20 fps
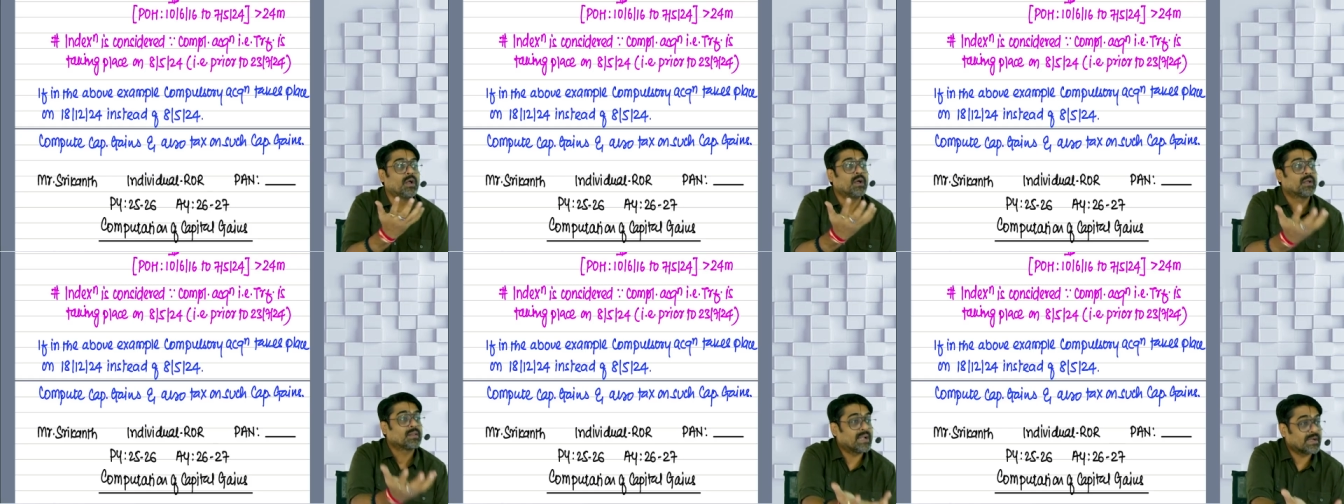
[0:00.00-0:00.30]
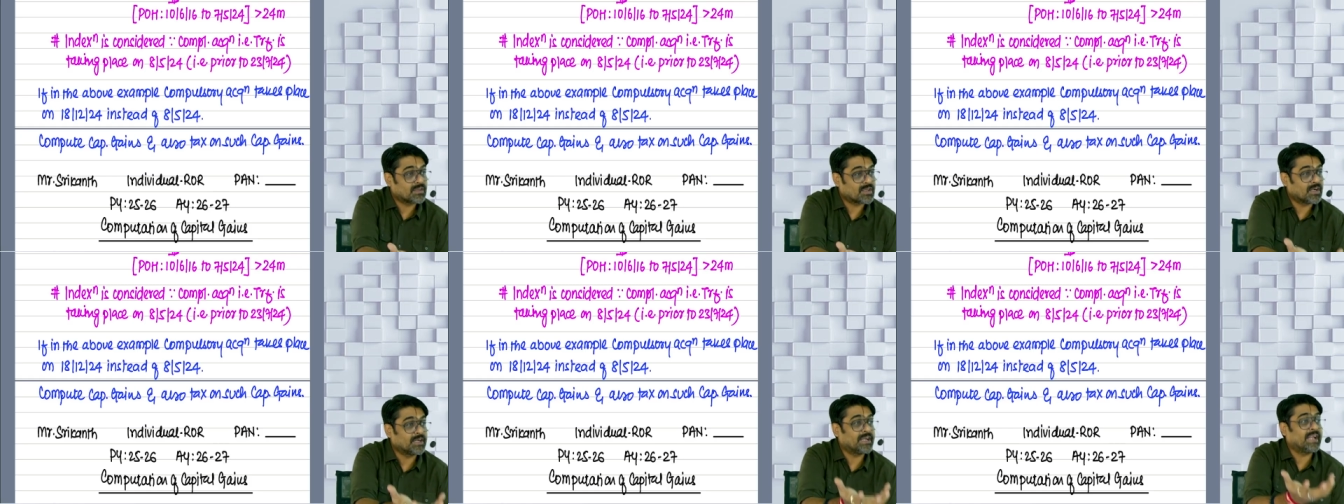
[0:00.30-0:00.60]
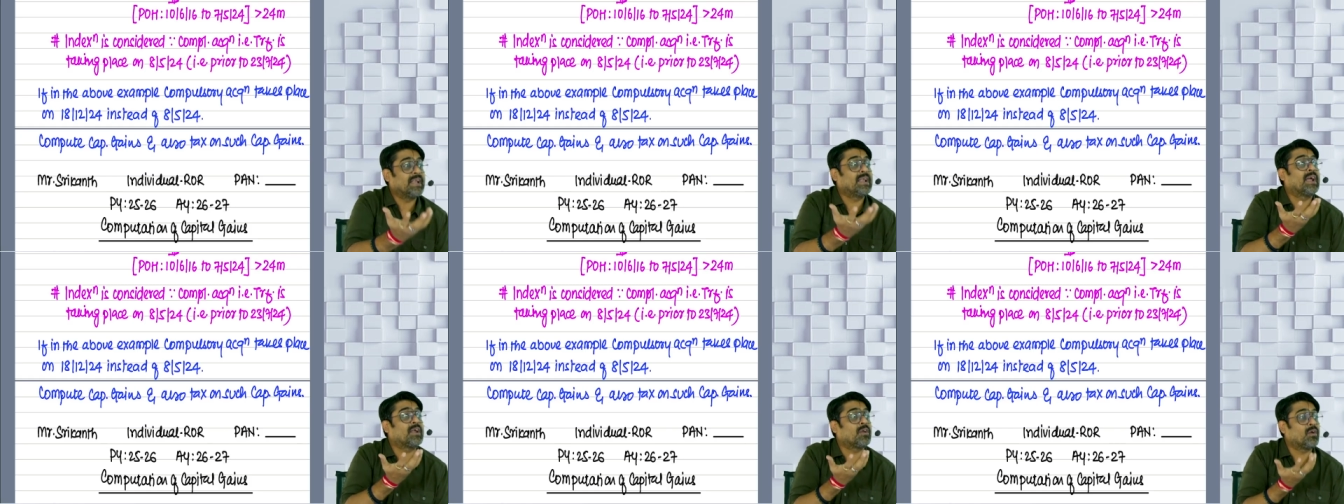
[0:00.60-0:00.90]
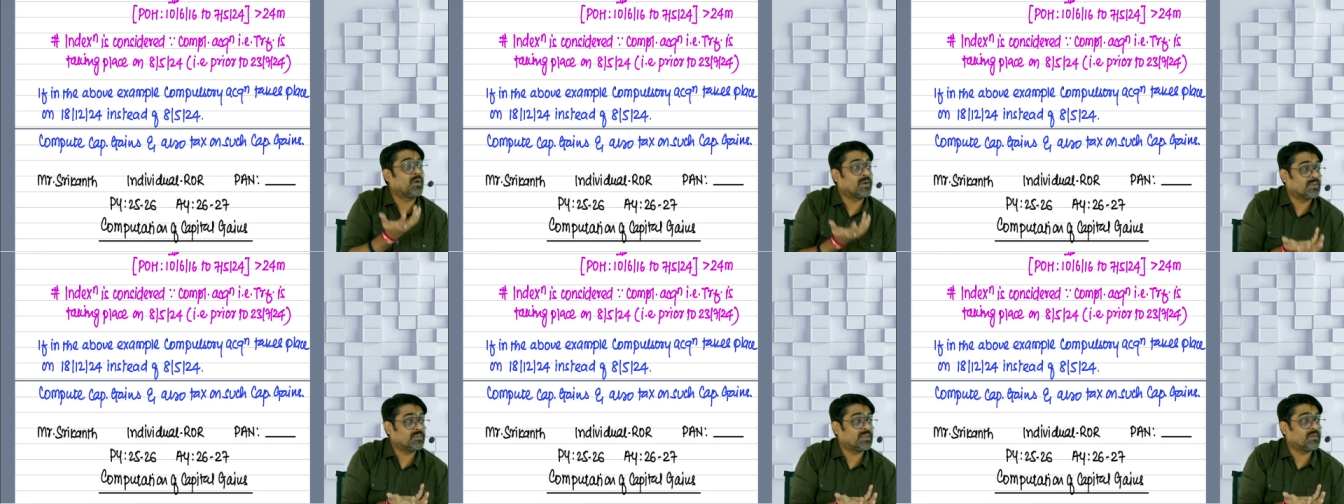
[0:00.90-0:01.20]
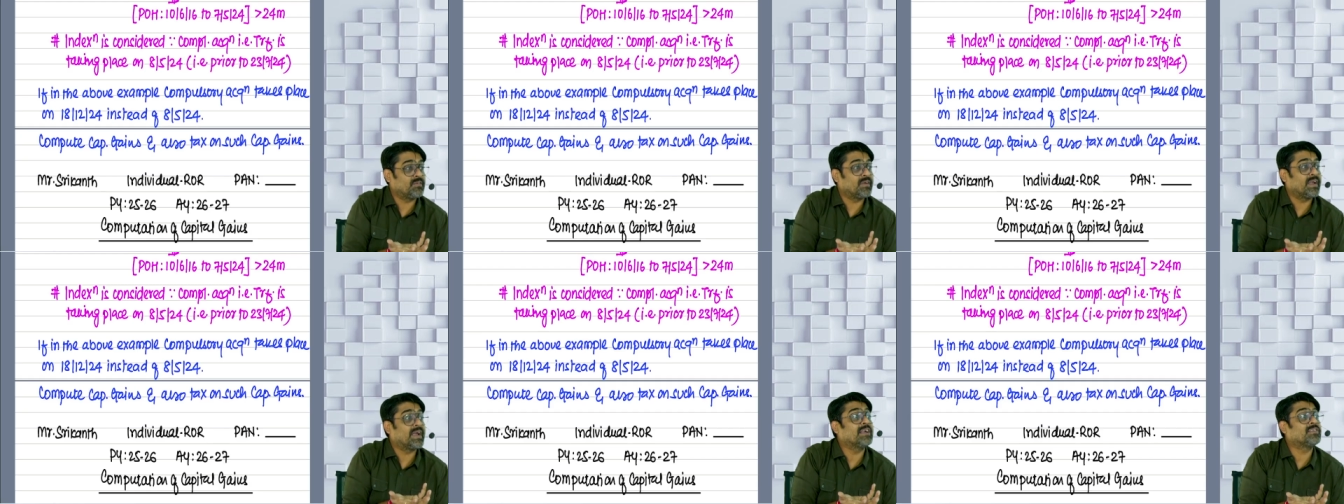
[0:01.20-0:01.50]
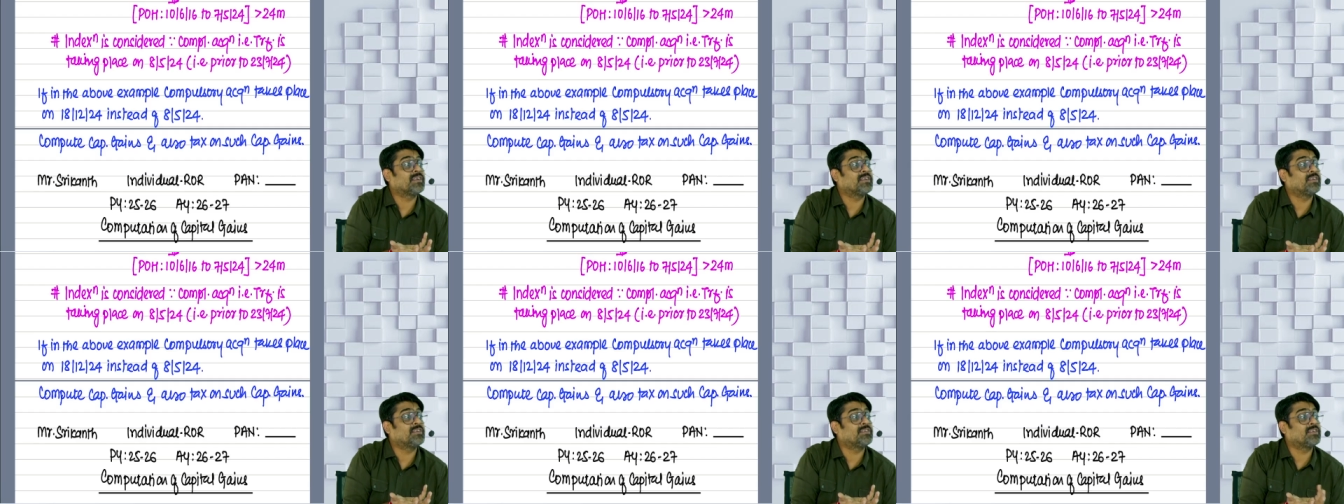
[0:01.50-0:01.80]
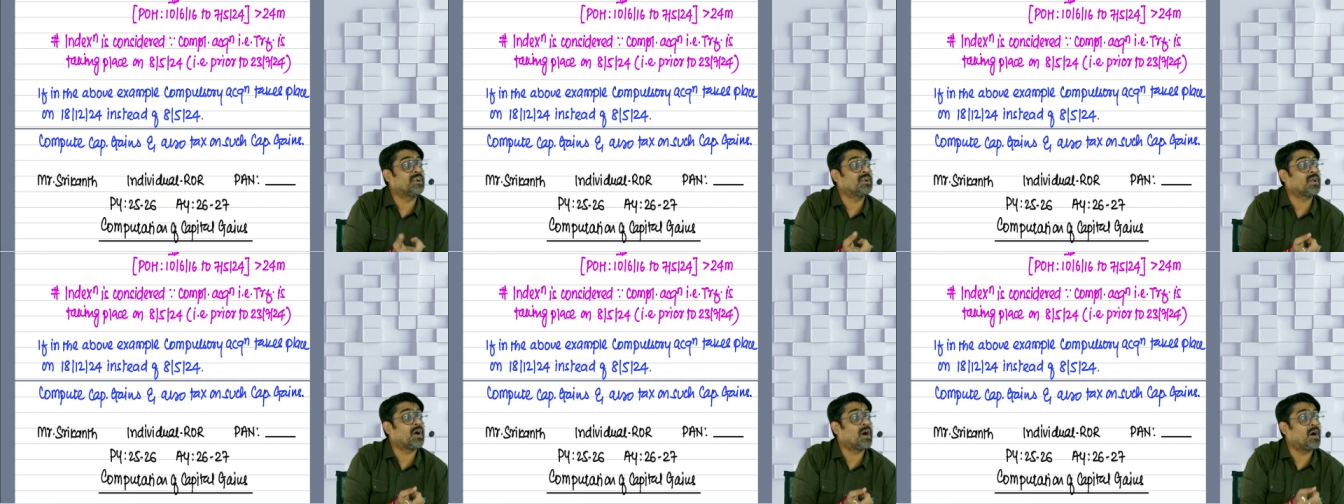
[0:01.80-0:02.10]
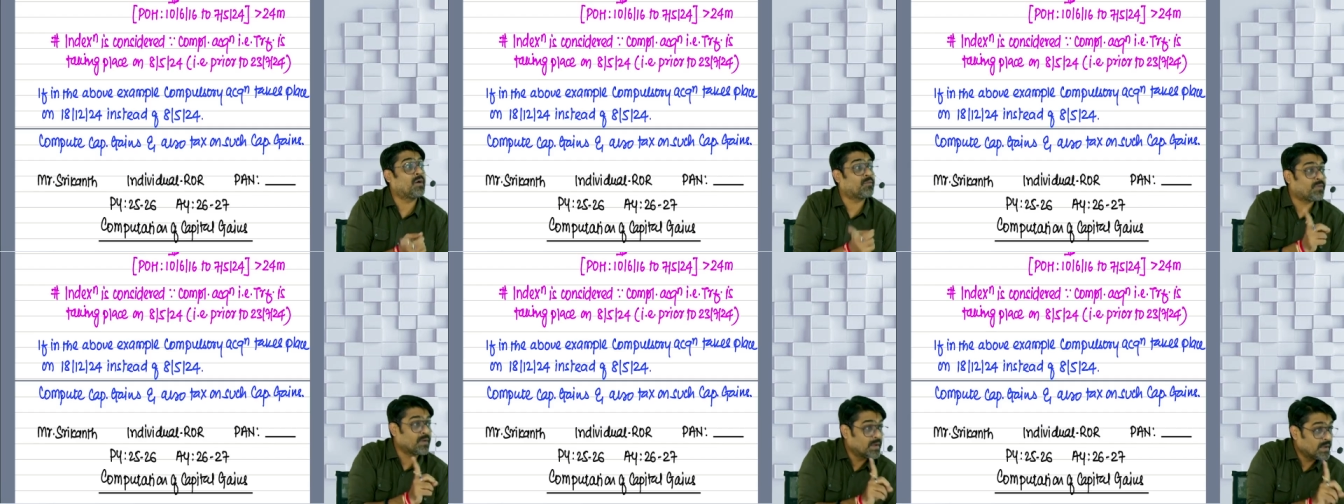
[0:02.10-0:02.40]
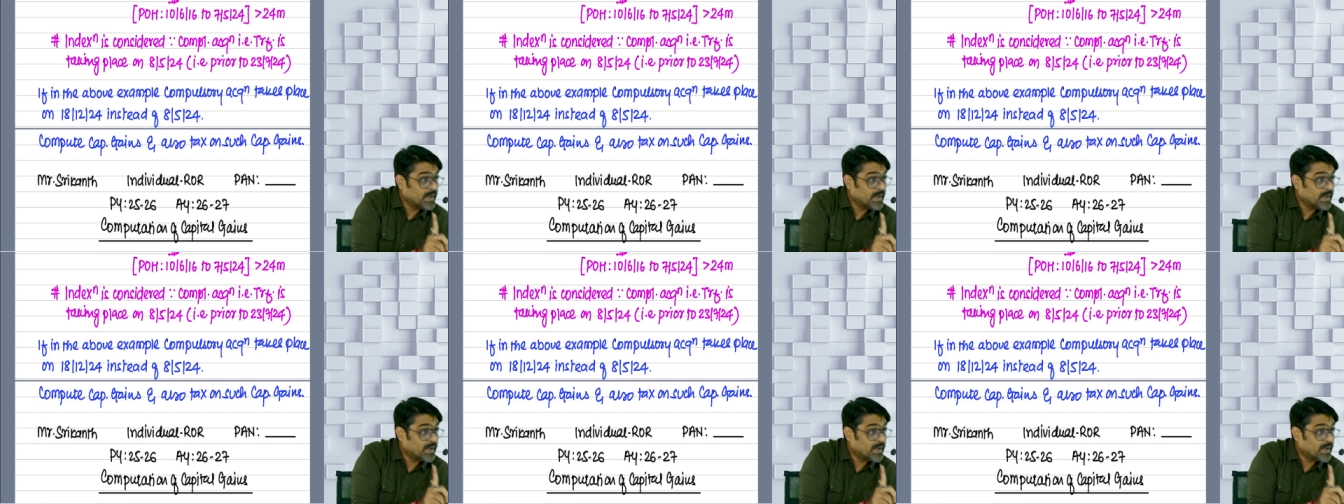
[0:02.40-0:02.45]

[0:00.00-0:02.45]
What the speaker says: That 13 lakh you are receiving as a result of